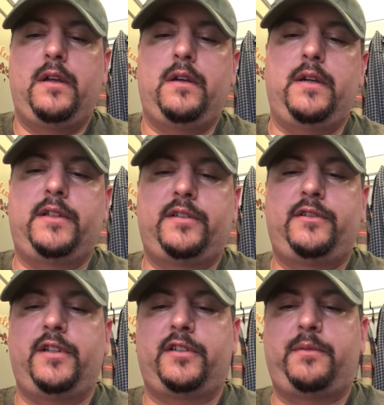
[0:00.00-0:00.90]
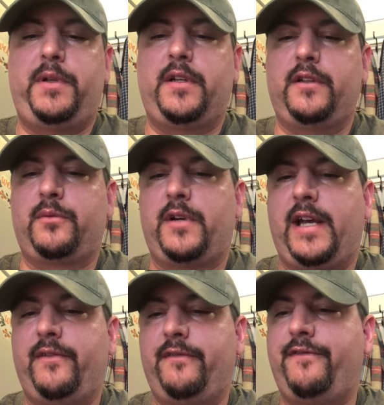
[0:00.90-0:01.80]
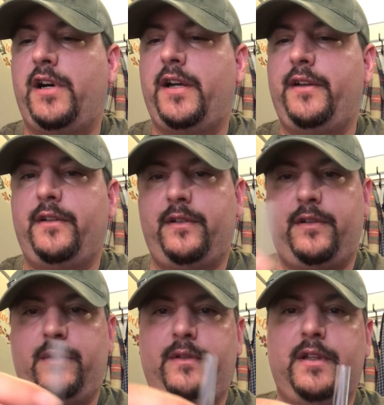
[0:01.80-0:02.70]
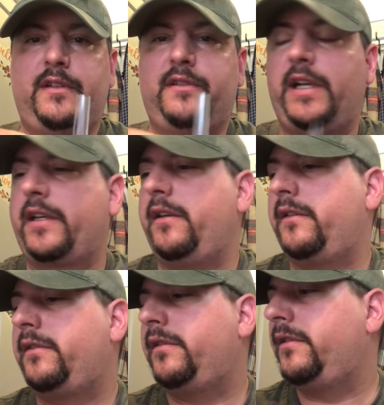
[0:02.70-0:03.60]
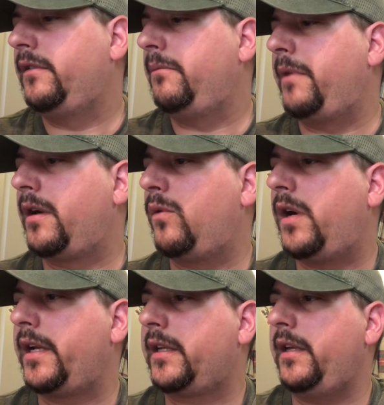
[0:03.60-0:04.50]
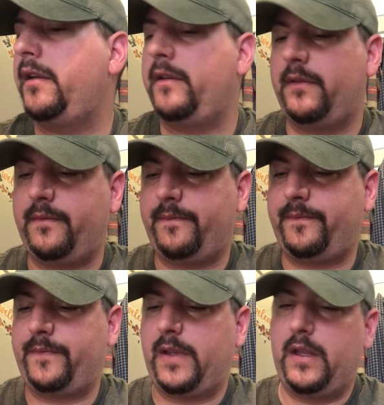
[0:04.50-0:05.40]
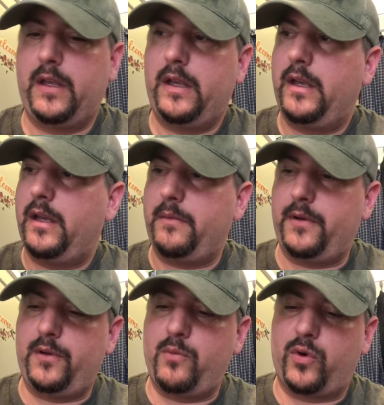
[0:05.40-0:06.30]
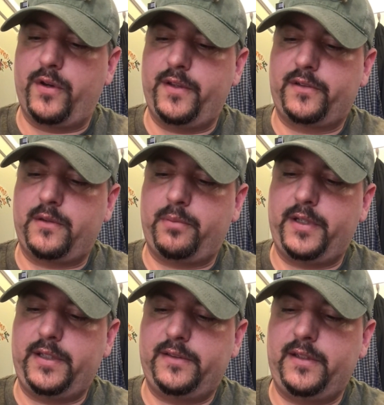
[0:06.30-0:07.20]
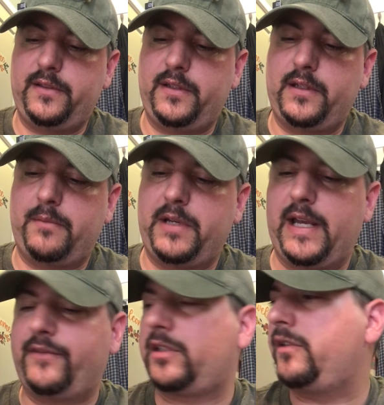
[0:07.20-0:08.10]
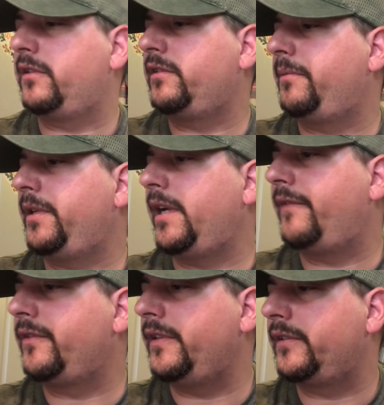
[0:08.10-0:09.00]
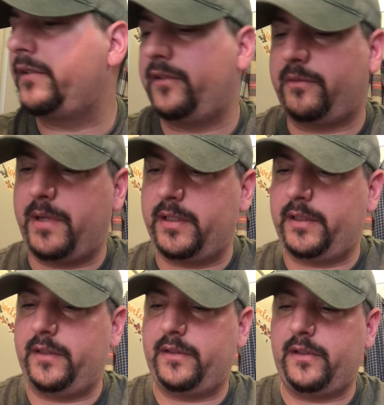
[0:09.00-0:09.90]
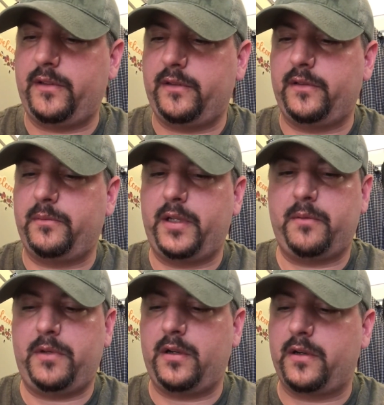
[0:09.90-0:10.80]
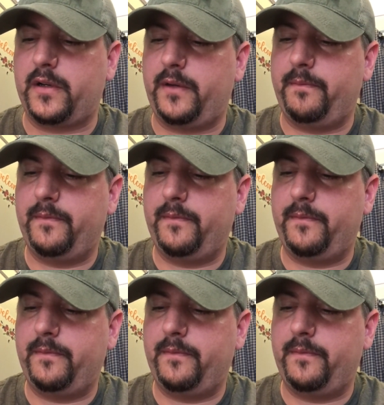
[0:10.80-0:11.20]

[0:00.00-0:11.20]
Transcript: Let's, just because we're having fun, do this second marijuana kit. I'm going to do more of this complete seasoning. I'm going to have to cook something after this because smelling these seasonings is making me hungry.